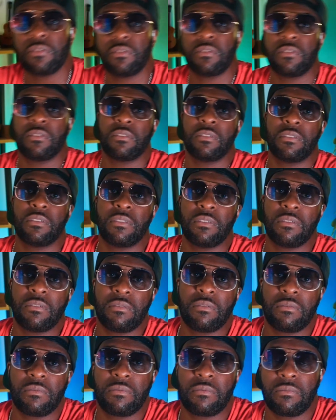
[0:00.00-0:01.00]

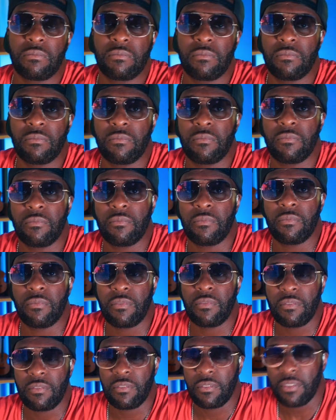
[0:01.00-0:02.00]

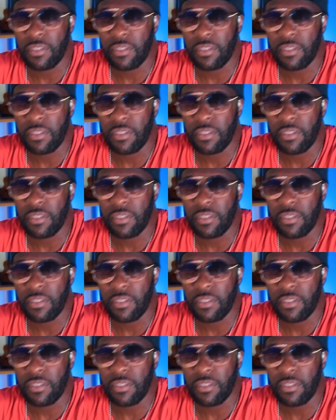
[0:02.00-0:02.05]
Nothing is said.